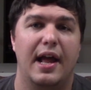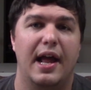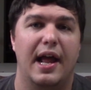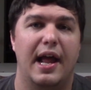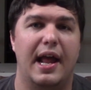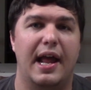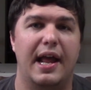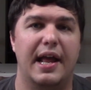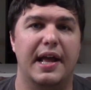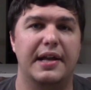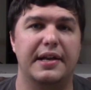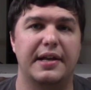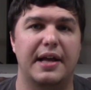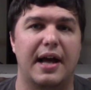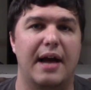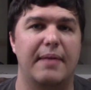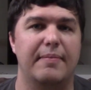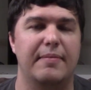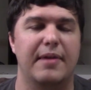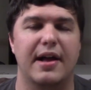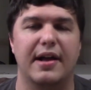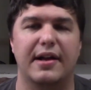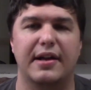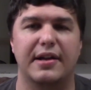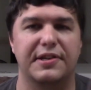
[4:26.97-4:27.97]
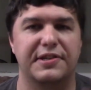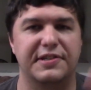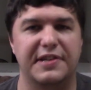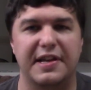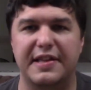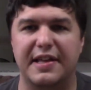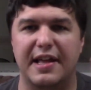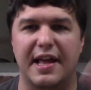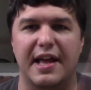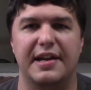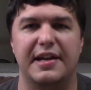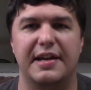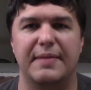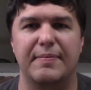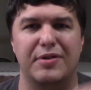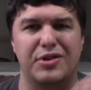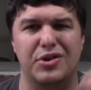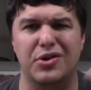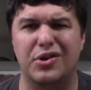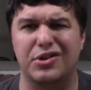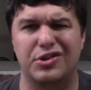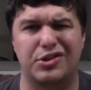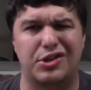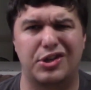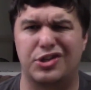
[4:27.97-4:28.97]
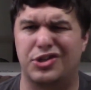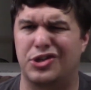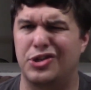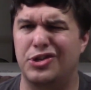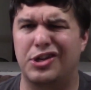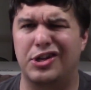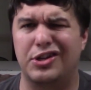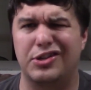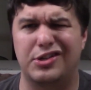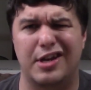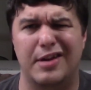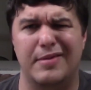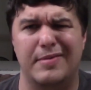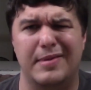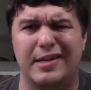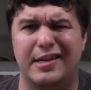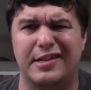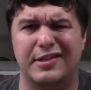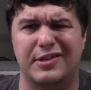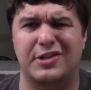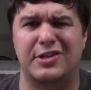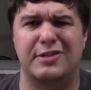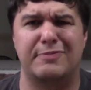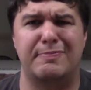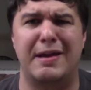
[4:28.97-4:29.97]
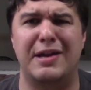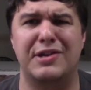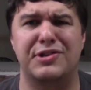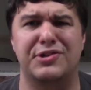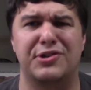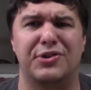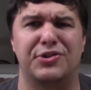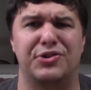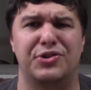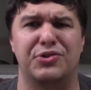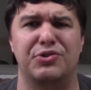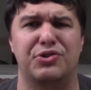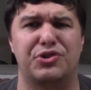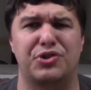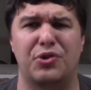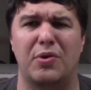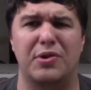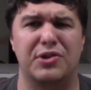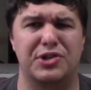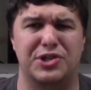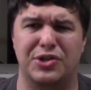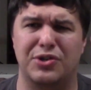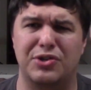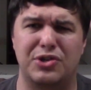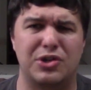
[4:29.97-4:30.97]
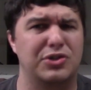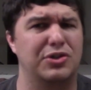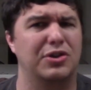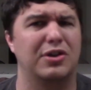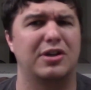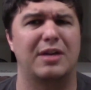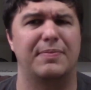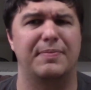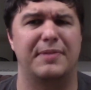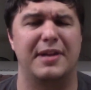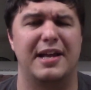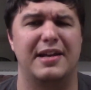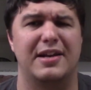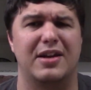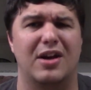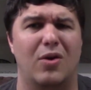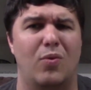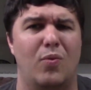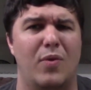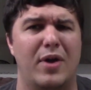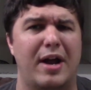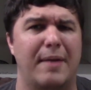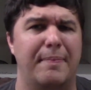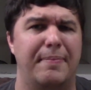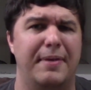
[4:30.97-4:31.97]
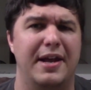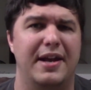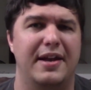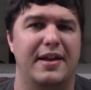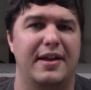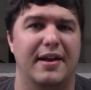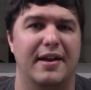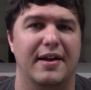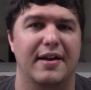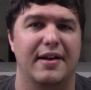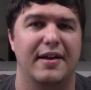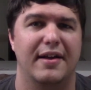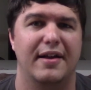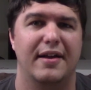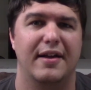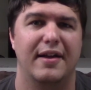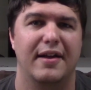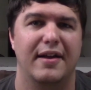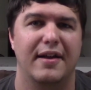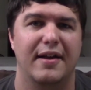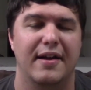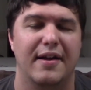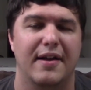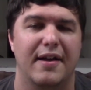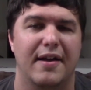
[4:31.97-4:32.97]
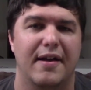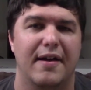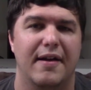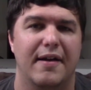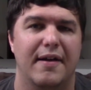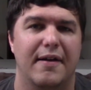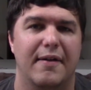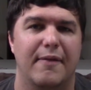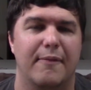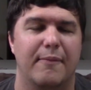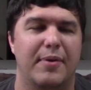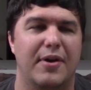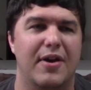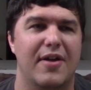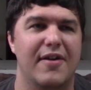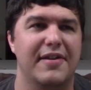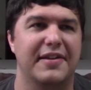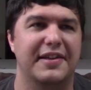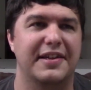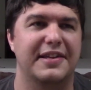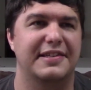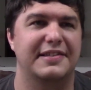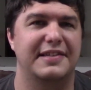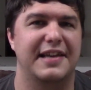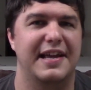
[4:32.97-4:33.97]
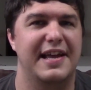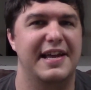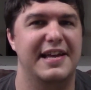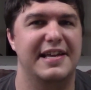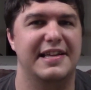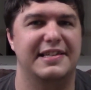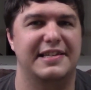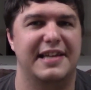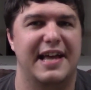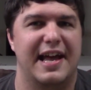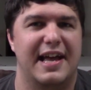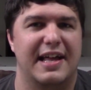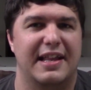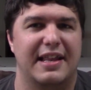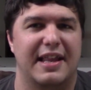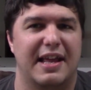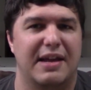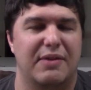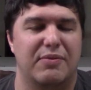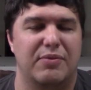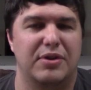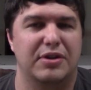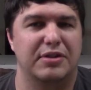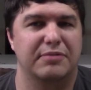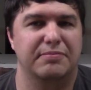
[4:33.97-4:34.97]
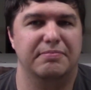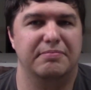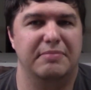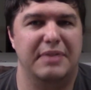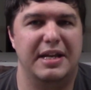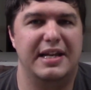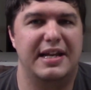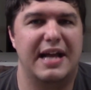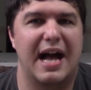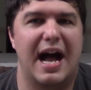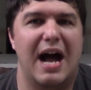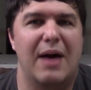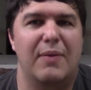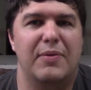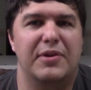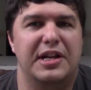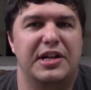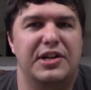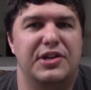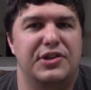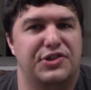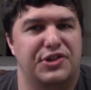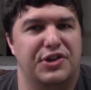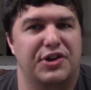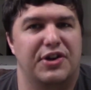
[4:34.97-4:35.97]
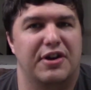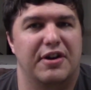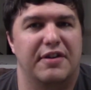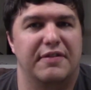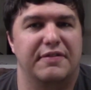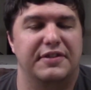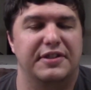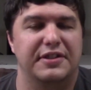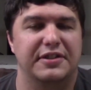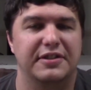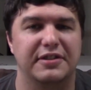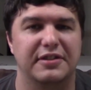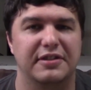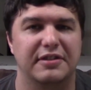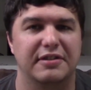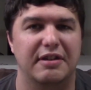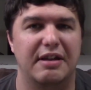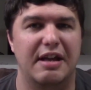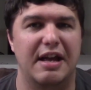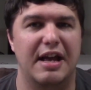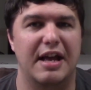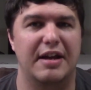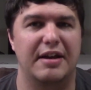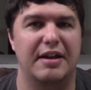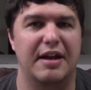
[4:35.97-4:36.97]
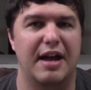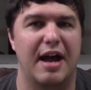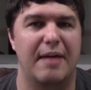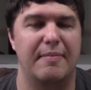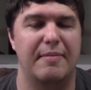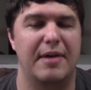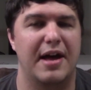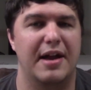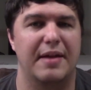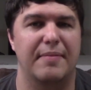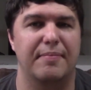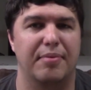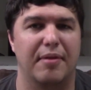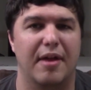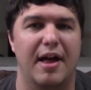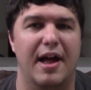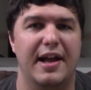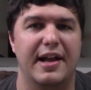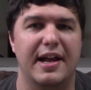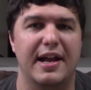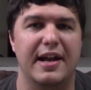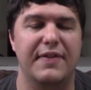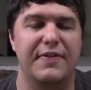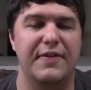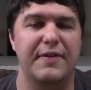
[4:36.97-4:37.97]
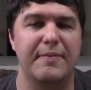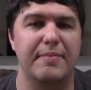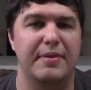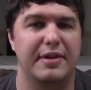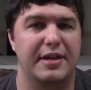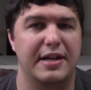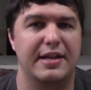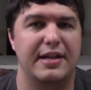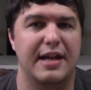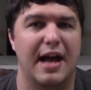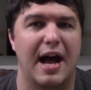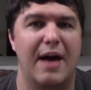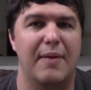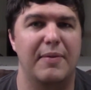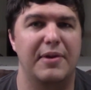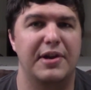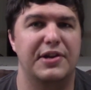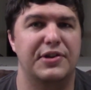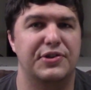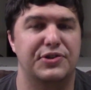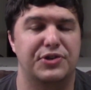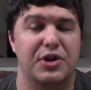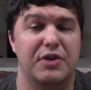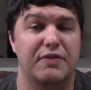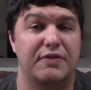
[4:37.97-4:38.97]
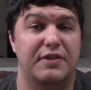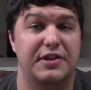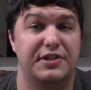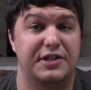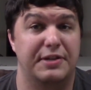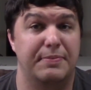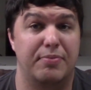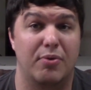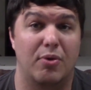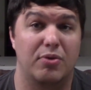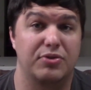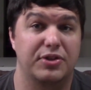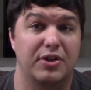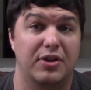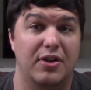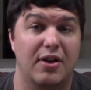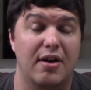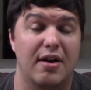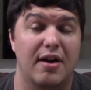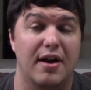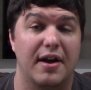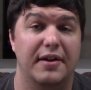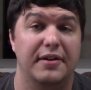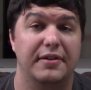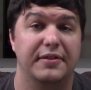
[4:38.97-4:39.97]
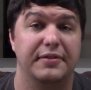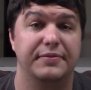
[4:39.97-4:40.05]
And I'm not going to say the ending, but because this is based on true stories, so you can just look up the ending on Wikipedia. But all I can say is that, like, well, he got what he deserved. And I'm not implying anything, but he got what he deserved because he broke the law.